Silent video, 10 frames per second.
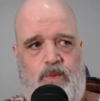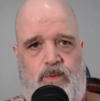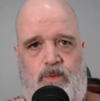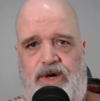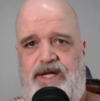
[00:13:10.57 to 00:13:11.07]

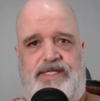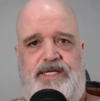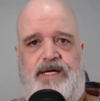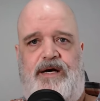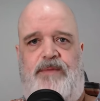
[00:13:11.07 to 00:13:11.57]
what has
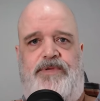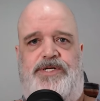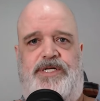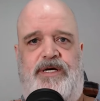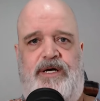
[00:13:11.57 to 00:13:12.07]
it
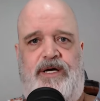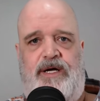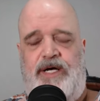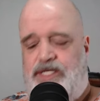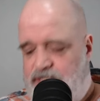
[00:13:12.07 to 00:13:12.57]
accomplished?
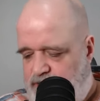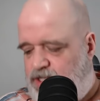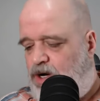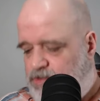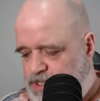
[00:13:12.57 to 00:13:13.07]
Did
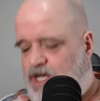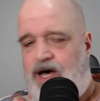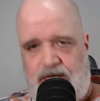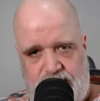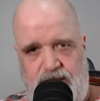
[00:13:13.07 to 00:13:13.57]
those
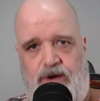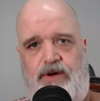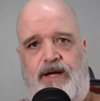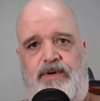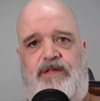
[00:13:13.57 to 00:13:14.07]
guys
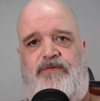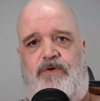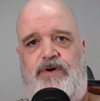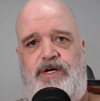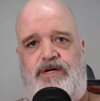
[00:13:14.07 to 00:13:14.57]
knowing about the
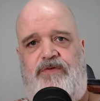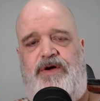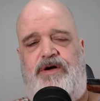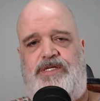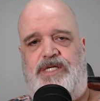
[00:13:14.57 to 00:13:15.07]
foreign
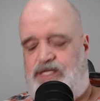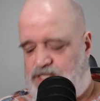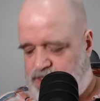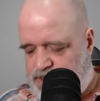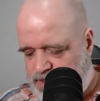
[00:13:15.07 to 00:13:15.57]
interference
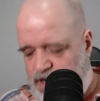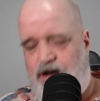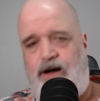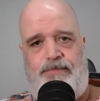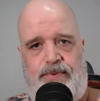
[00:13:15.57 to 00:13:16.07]

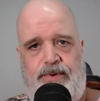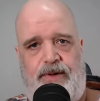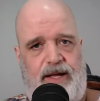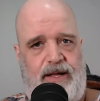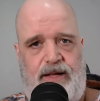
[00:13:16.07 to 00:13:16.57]
stop
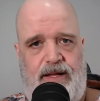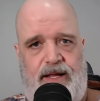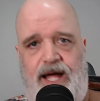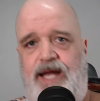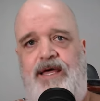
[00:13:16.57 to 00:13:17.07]

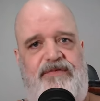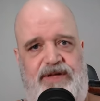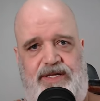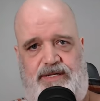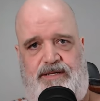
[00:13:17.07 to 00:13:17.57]
any of
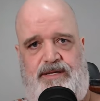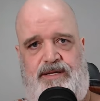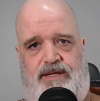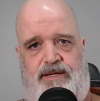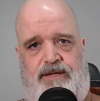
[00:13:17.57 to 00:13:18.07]
it?
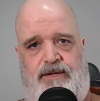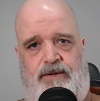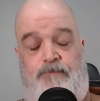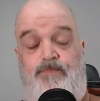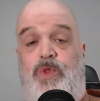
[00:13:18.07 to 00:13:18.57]

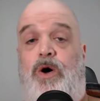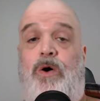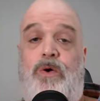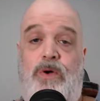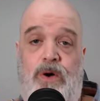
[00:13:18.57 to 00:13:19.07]

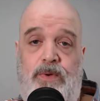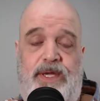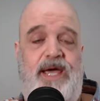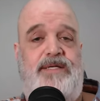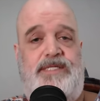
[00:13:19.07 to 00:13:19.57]
Oh no, you
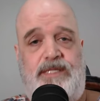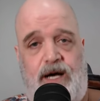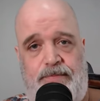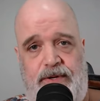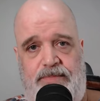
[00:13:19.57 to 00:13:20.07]
can't
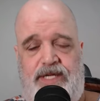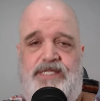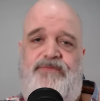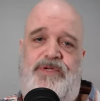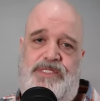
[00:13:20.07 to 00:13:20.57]
stop it
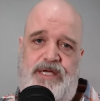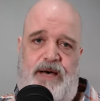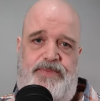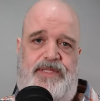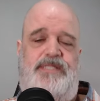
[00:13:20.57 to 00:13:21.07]
because if you
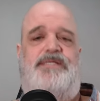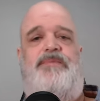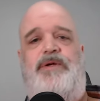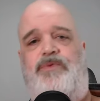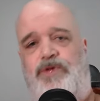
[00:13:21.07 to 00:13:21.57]
stop it, then
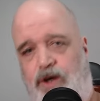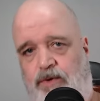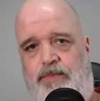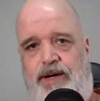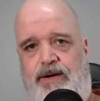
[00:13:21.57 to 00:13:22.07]
somebody will know
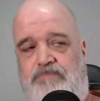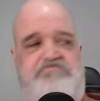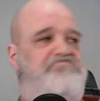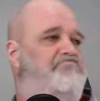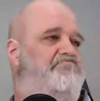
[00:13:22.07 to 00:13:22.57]
about it.
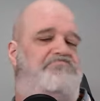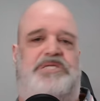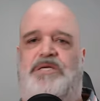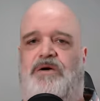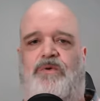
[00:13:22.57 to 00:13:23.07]

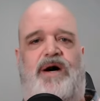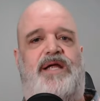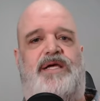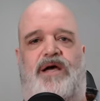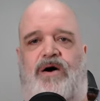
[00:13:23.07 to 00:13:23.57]
So what
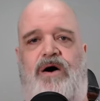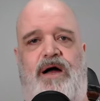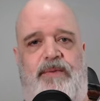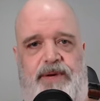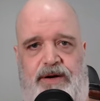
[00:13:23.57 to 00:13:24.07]
are you
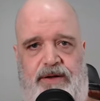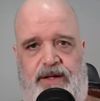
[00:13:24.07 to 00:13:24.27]
on about?